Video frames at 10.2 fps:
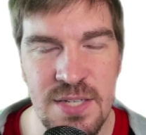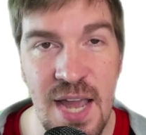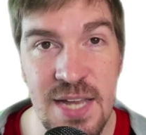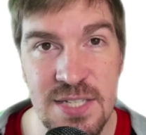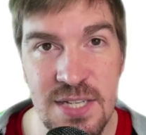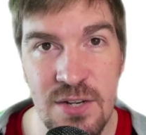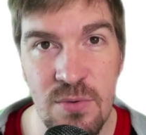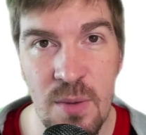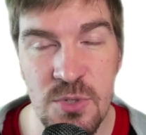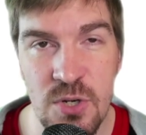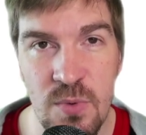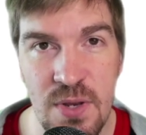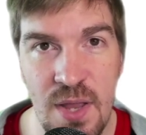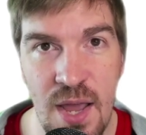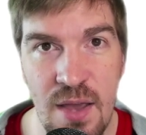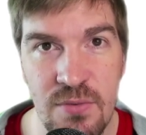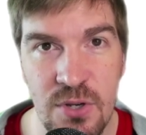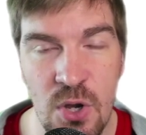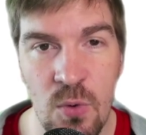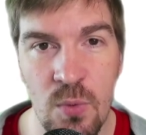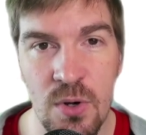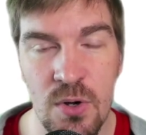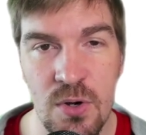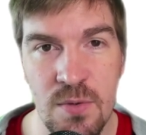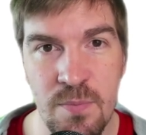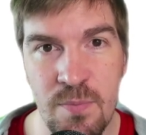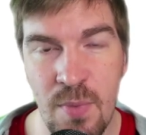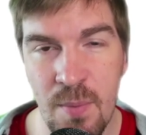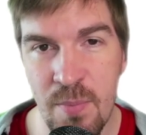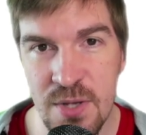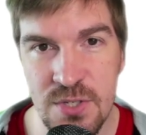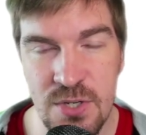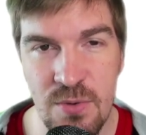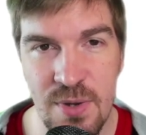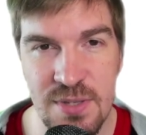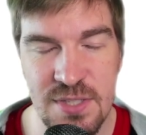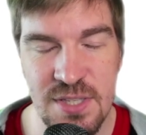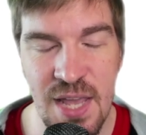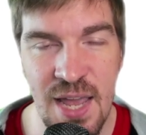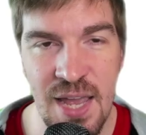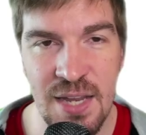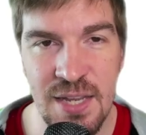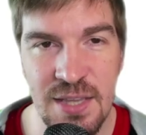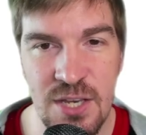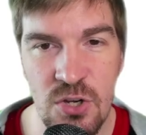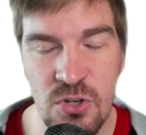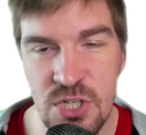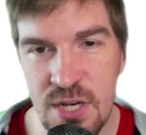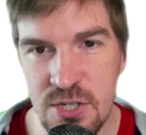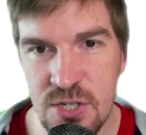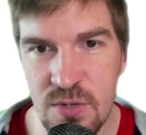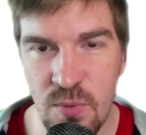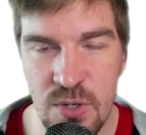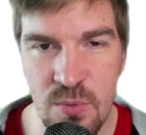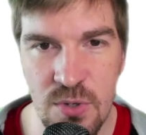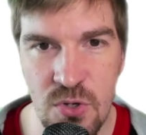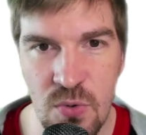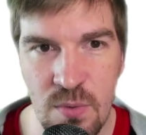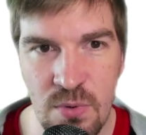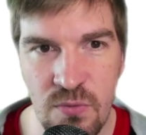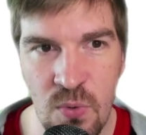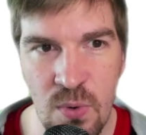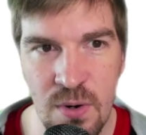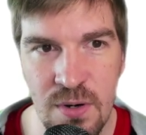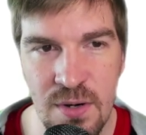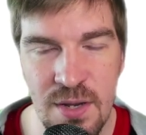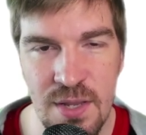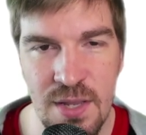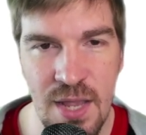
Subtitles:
task interruption where you have a coworker buzzing you on Slack and then you're changing what you were doing before